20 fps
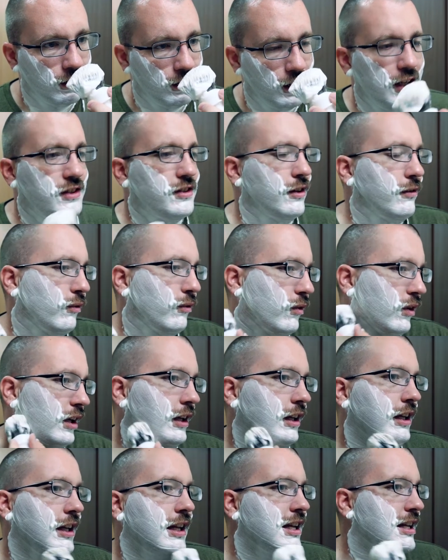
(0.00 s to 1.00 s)
It's a
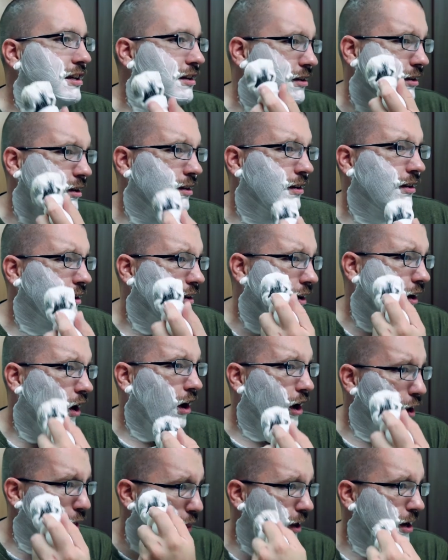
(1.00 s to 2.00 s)
really
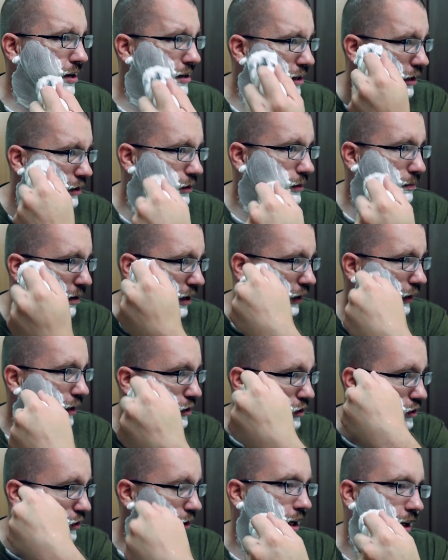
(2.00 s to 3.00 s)
authentic smelling
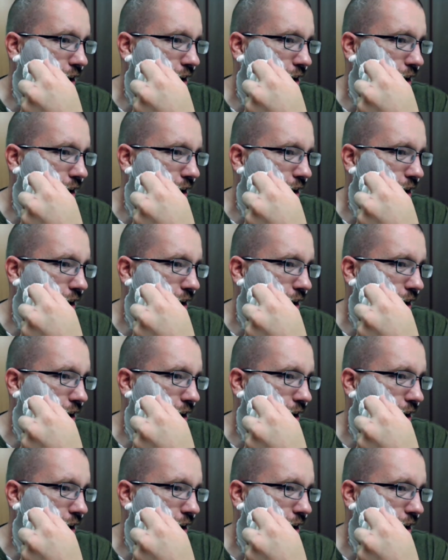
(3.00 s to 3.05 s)
sugar.